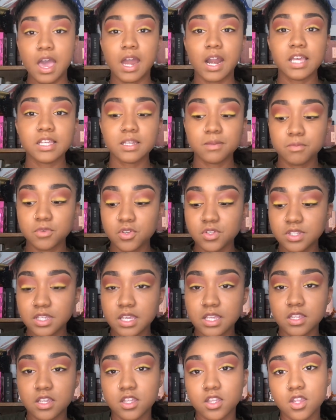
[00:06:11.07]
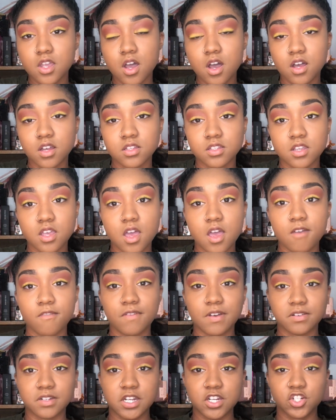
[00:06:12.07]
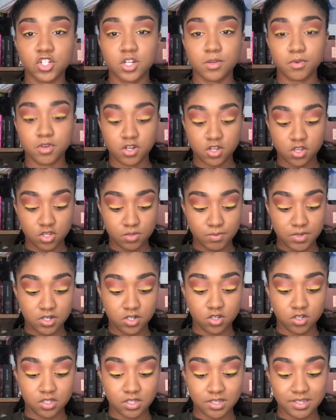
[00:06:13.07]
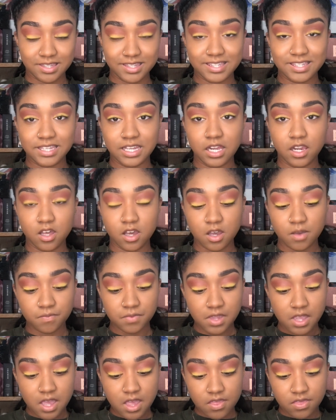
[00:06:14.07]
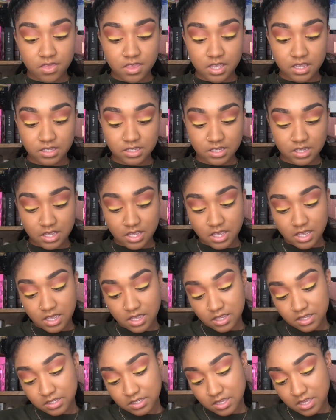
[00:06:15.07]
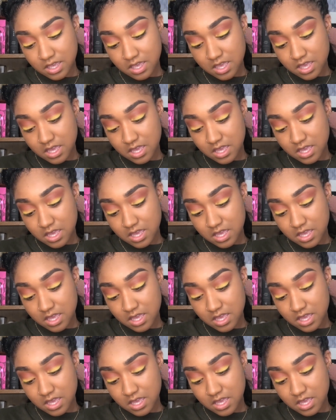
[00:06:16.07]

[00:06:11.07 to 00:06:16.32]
And as I'm using the Nars foundation, I'm going to use my Nars concealer. This is